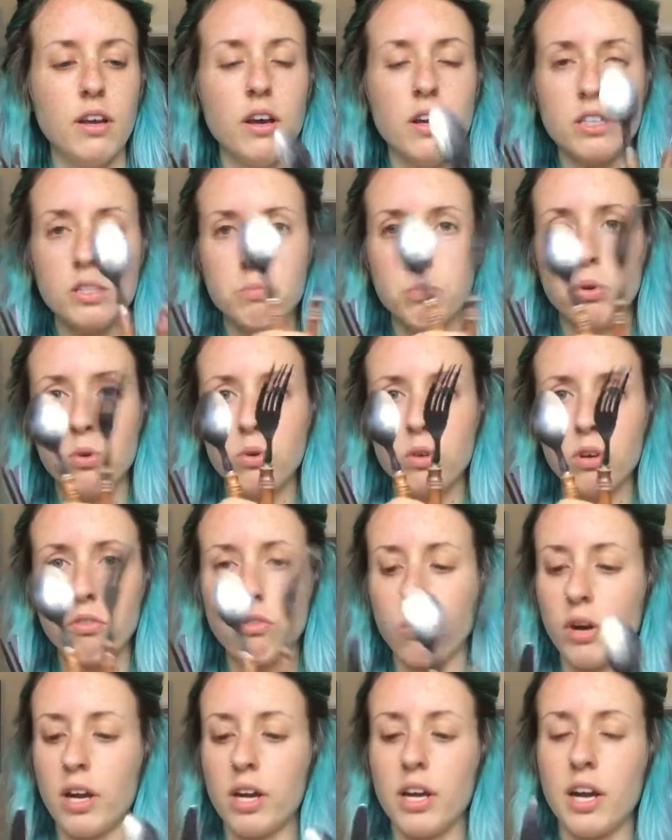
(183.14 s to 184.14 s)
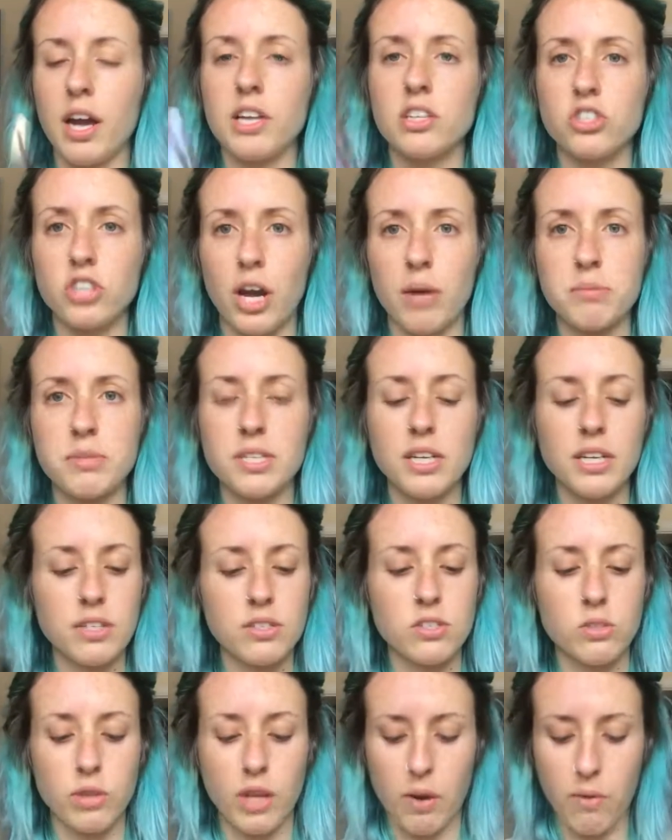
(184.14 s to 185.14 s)
a spoon, a fork, and
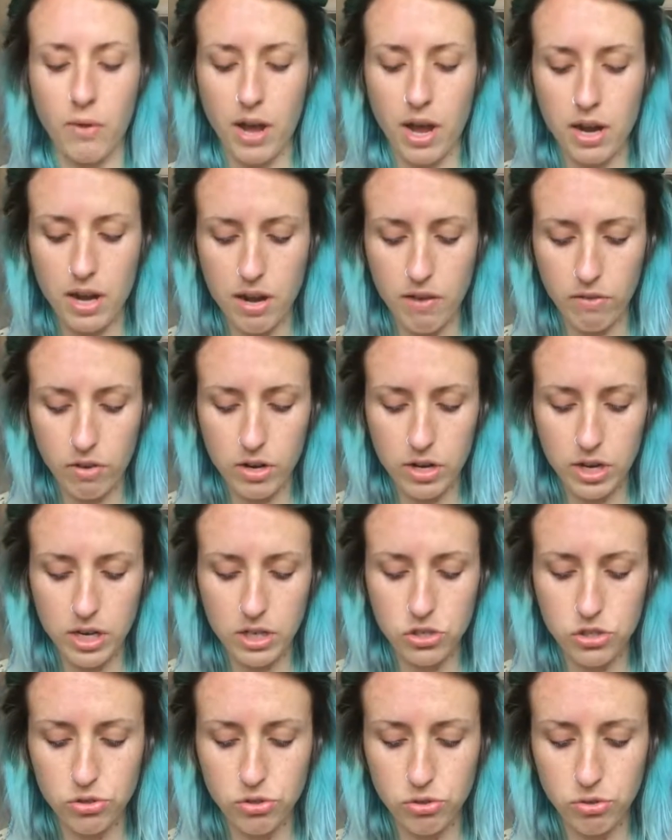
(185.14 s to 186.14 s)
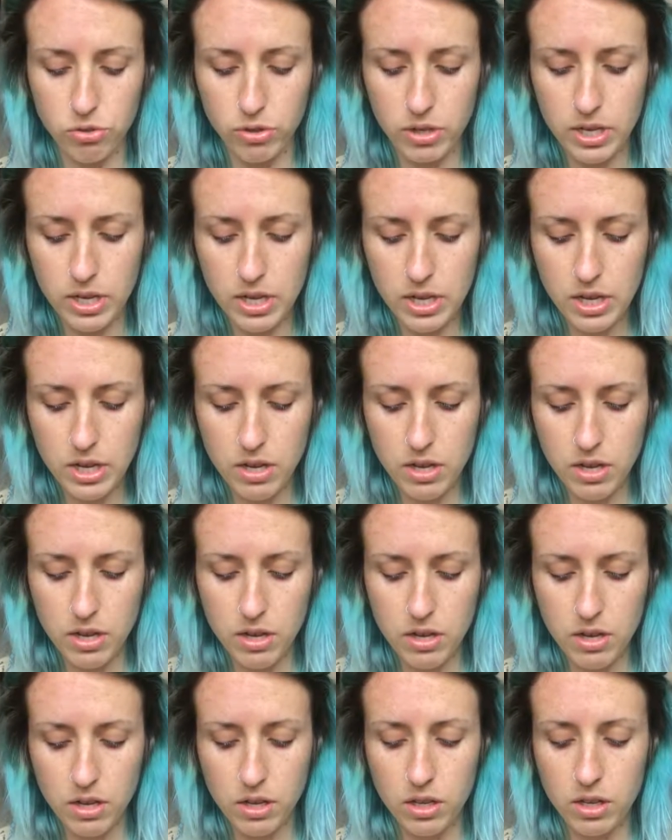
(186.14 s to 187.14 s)
chopsticks, so that way I never need to
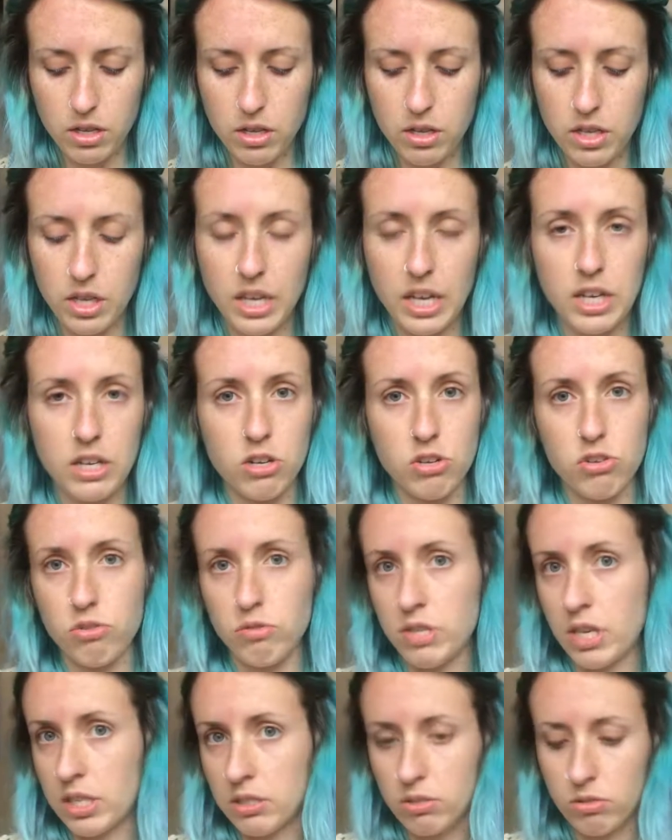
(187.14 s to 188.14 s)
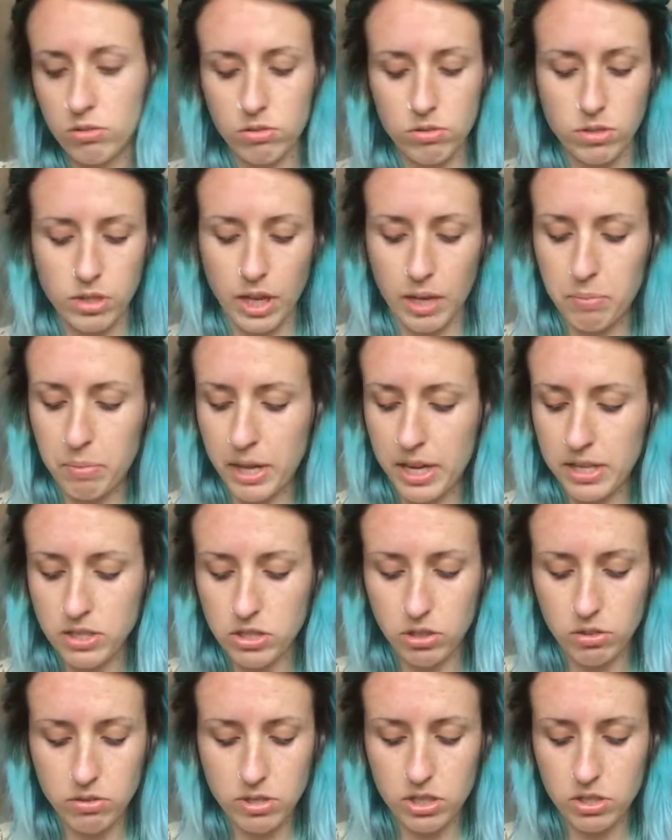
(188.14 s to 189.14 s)
get utensils, like
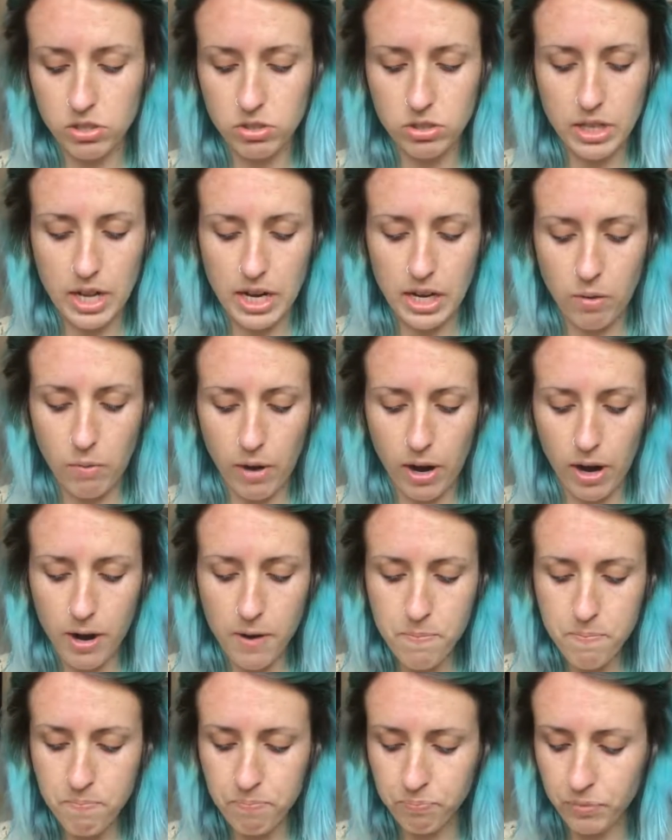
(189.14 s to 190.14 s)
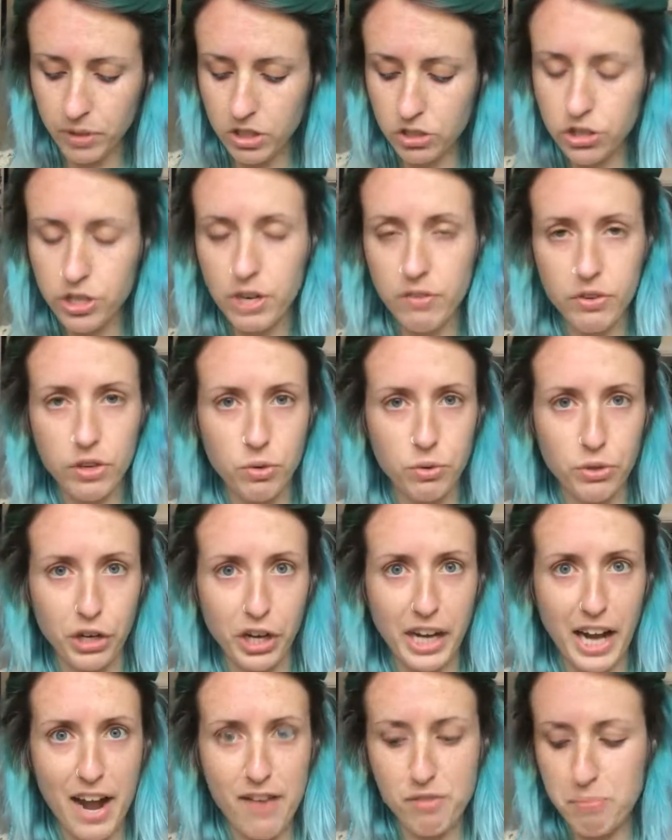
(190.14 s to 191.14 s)
plastic utensils, anywhere, because you never know when you're
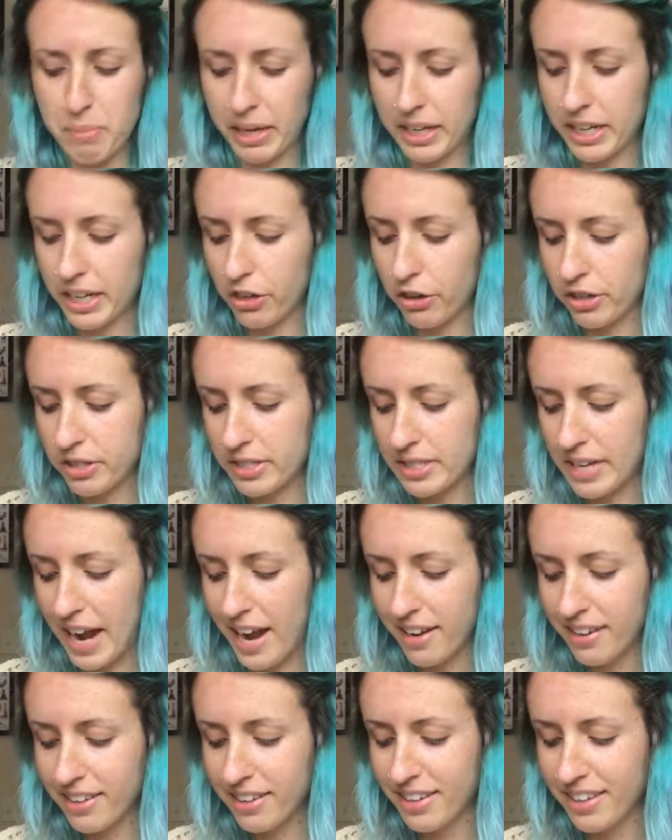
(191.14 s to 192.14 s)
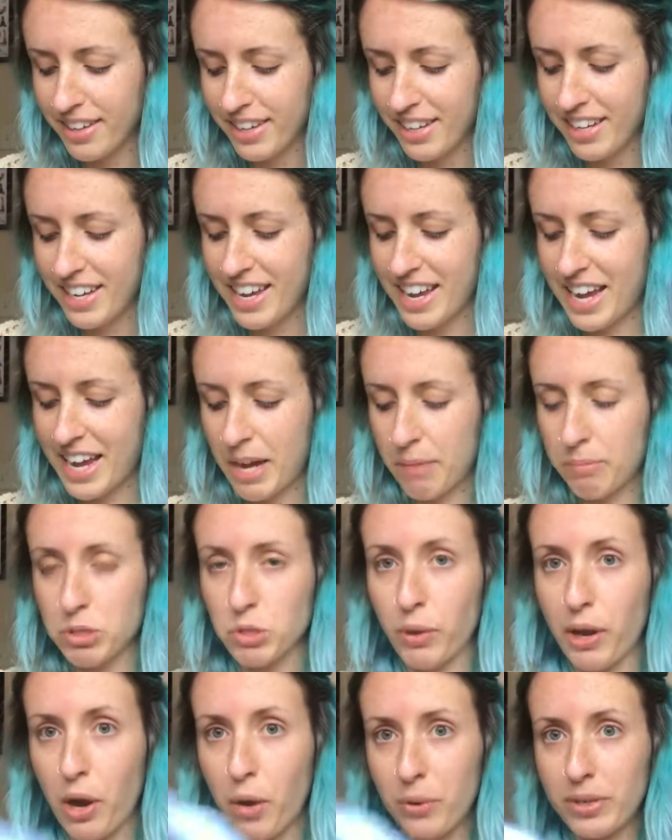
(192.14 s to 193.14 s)
gonna have a picnic or a snack.
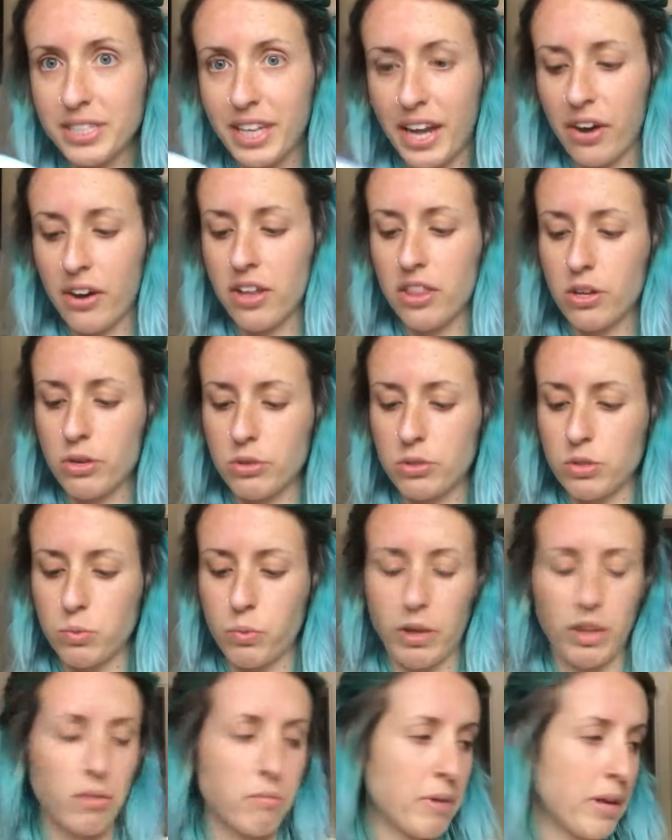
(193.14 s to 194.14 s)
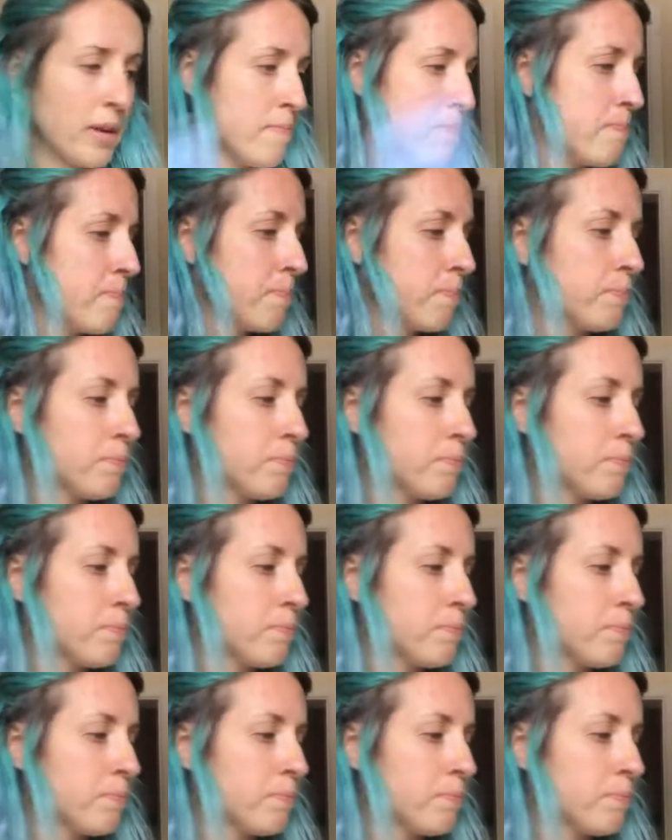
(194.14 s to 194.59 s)
So I always carry those with me.